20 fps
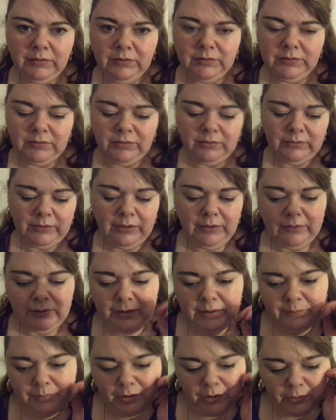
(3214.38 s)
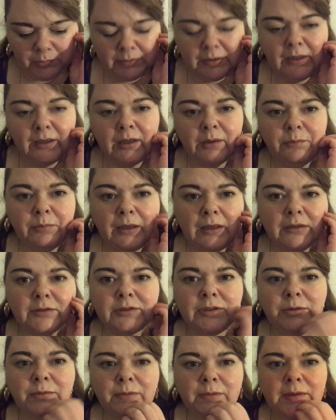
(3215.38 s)
So yeah, I hope that helped, pal,
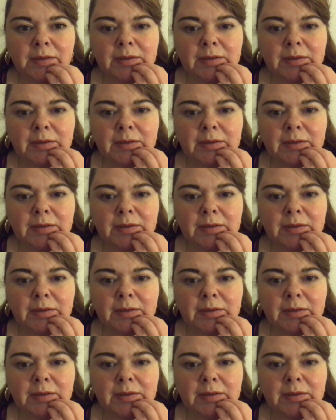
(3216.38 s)
too.